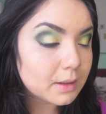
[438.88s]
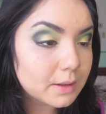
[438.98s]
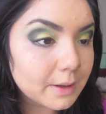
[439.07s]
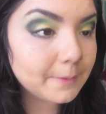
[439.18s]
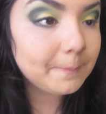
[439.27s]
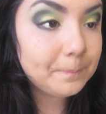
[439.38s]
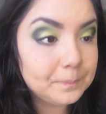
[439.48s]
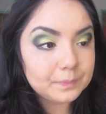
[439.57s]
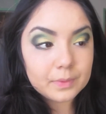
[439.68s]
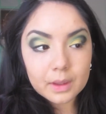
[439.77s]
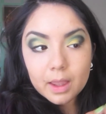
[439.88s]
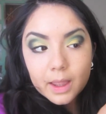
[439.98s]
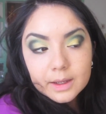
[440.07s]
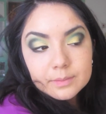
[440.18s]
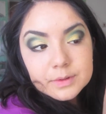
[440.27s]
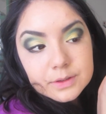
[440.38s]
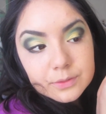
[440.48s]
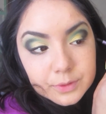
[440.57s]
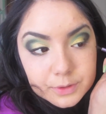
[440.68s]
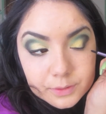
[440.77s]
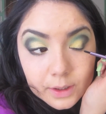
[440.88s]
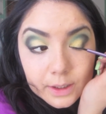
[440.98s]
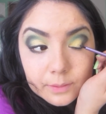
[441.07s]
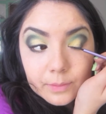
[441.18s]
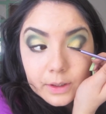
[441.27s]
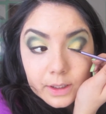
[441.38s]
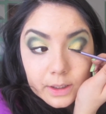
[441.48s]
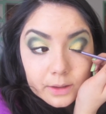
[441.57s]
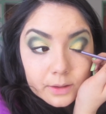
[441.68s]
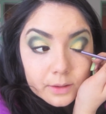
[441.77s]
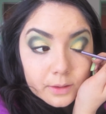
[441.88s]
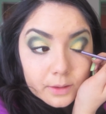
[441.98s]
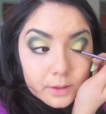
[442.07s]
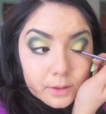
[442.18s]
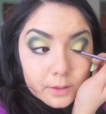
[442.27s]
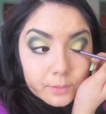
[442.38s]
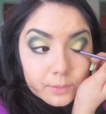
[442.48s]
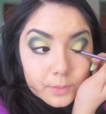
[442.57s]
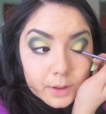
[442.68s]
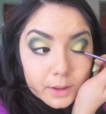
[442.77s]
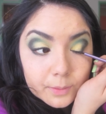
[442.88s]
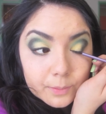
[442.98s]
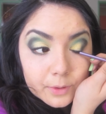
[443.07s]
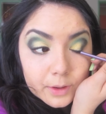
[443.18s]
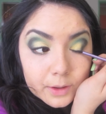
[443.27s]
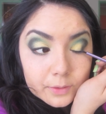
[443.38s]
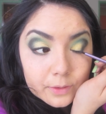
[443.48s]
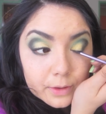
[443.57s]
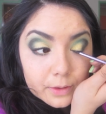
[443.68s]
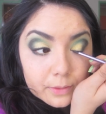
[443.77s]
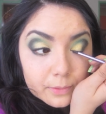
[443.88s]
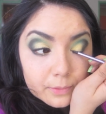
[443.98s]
Now, I am just going to line my upper lash line